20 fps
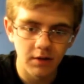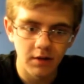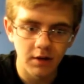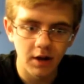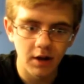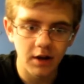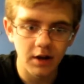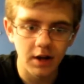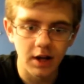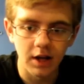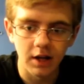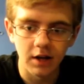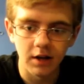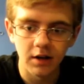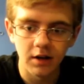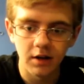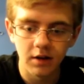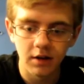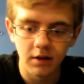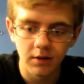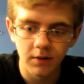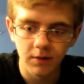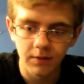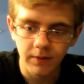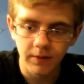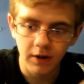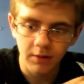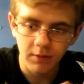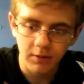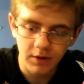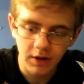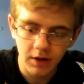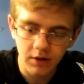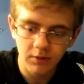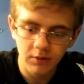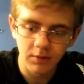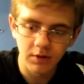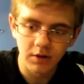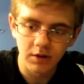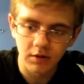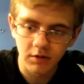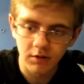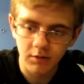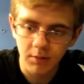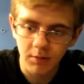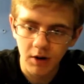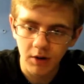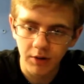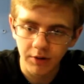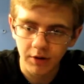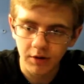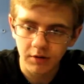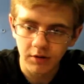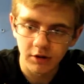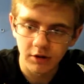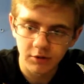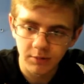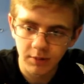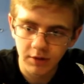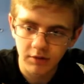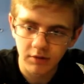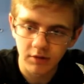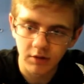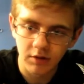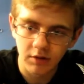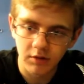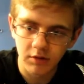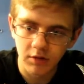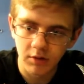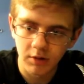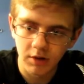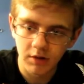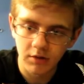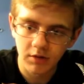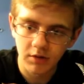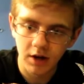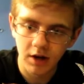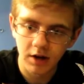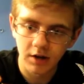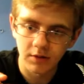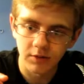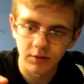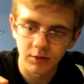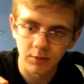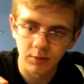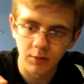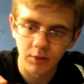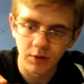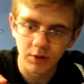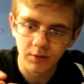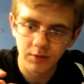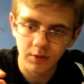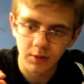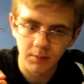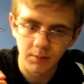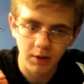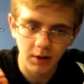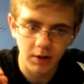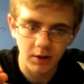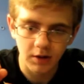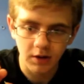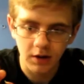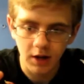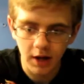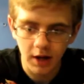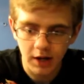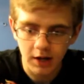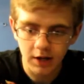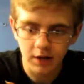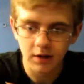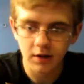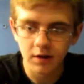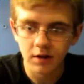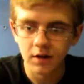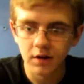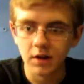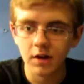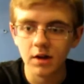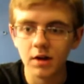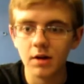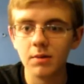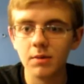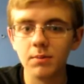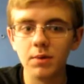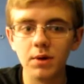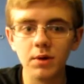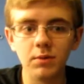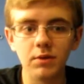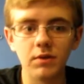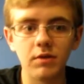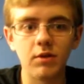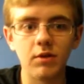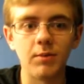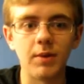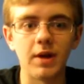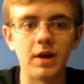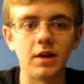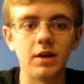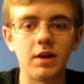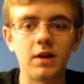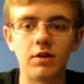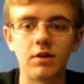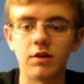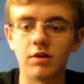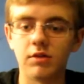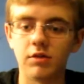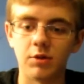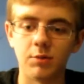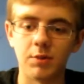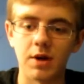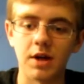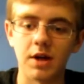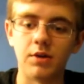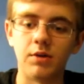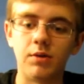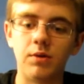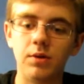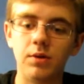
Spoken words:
Again, Fire Rodan's one of the smaller S.H.M.A. so he's kind of dwarfed compared to Gigan. But it would still make an interesting battle.